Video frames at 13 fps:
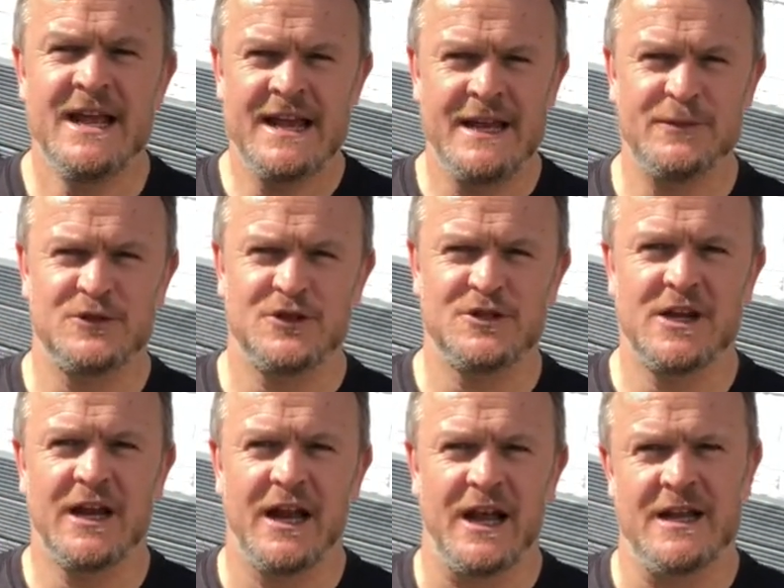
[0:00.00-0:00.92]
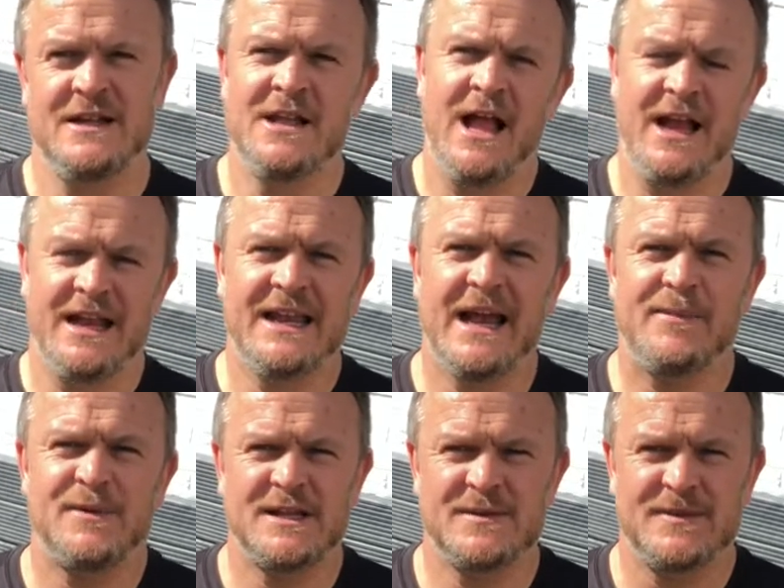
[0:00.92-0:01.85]
He was a juggler, and he
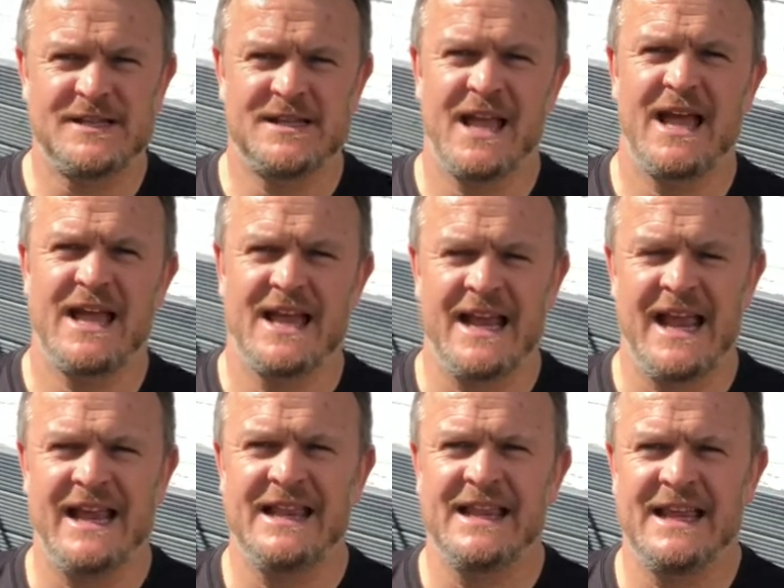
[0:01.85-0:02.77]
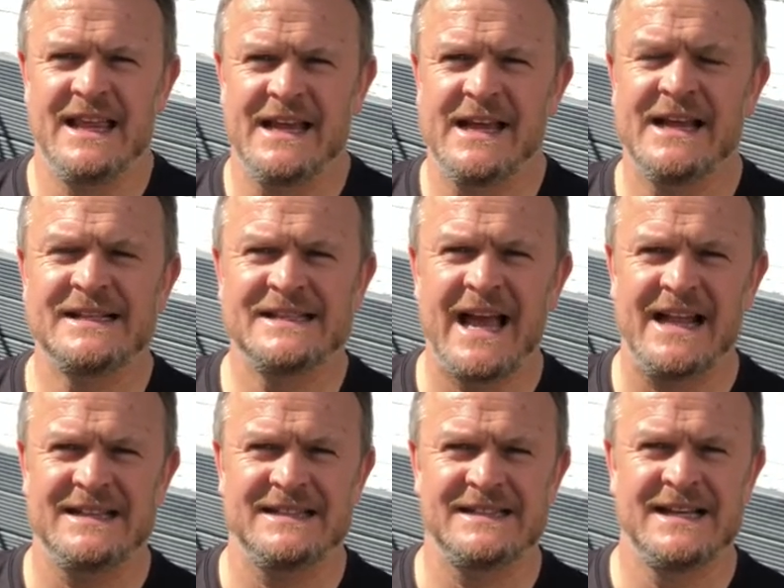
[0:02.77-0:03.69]
happened to be staying in the
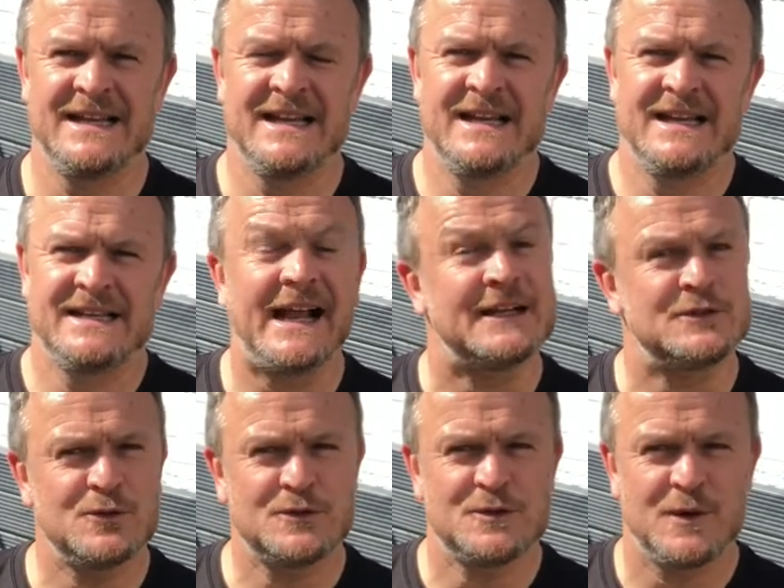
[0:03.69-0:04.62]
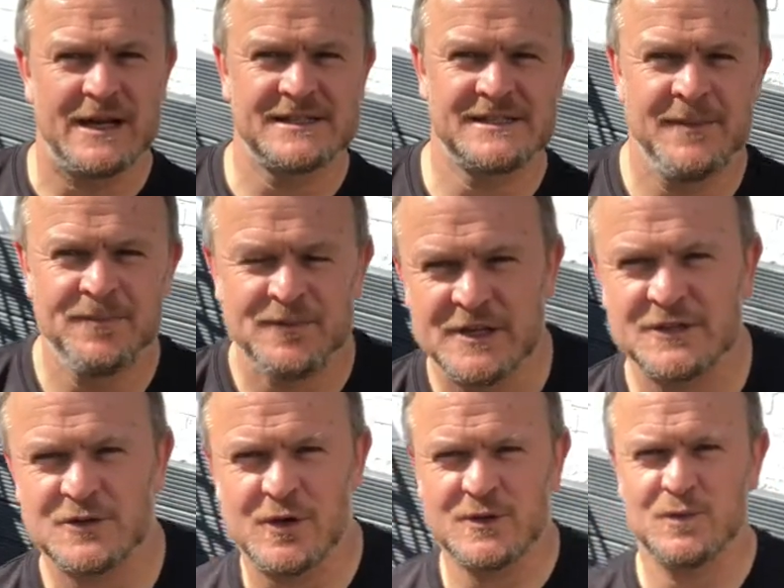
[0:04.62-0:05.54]
tent next door to us, and
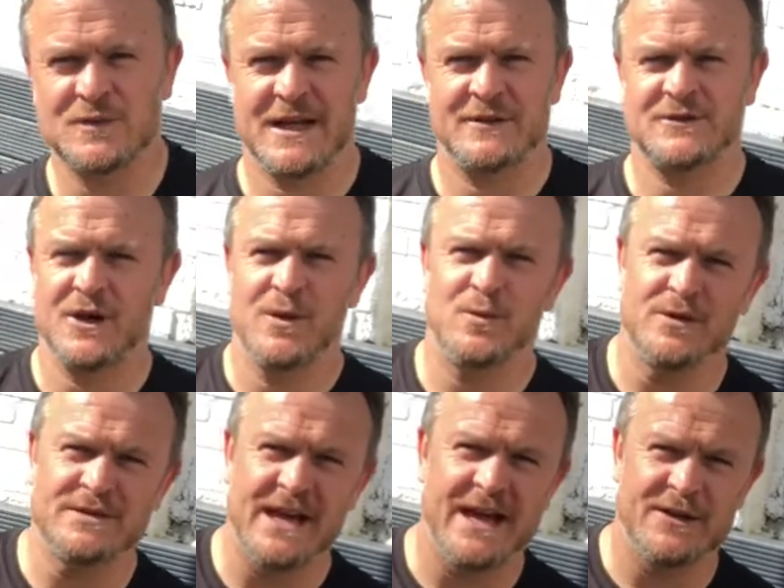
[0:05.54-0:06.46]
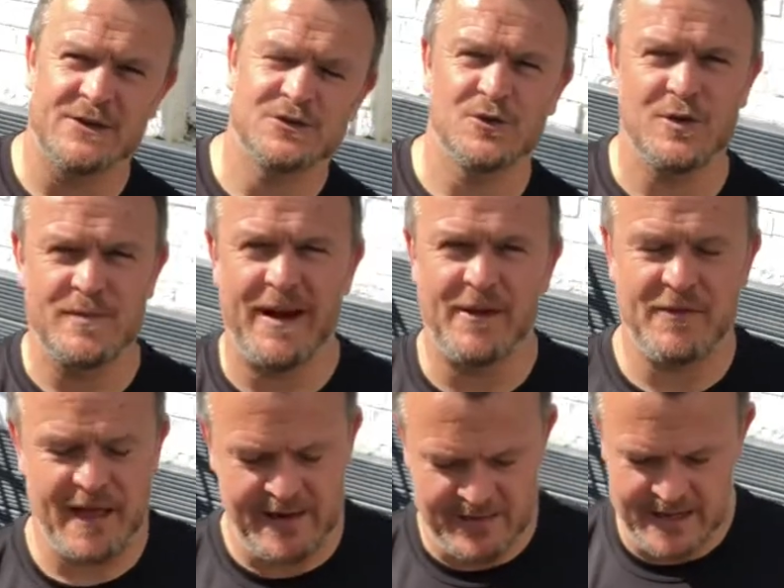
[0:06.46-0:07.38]
so I was outside one day and I saw him out
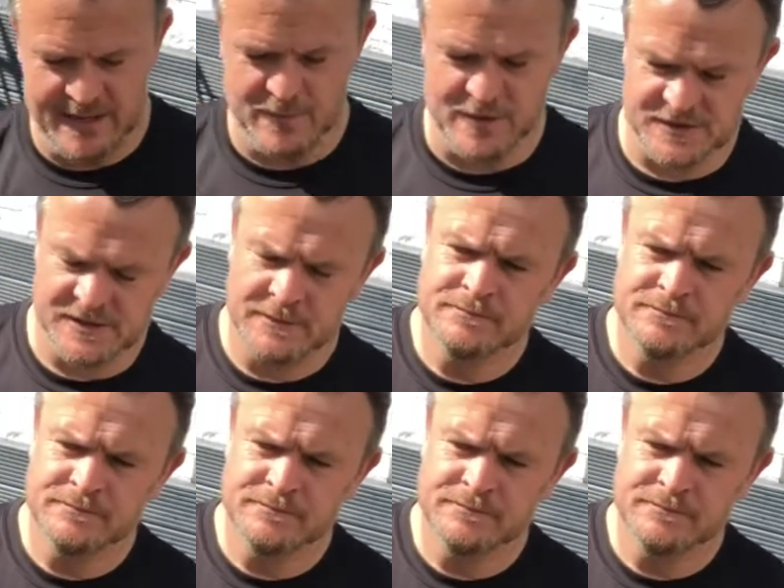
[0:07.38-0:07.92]
there, and he was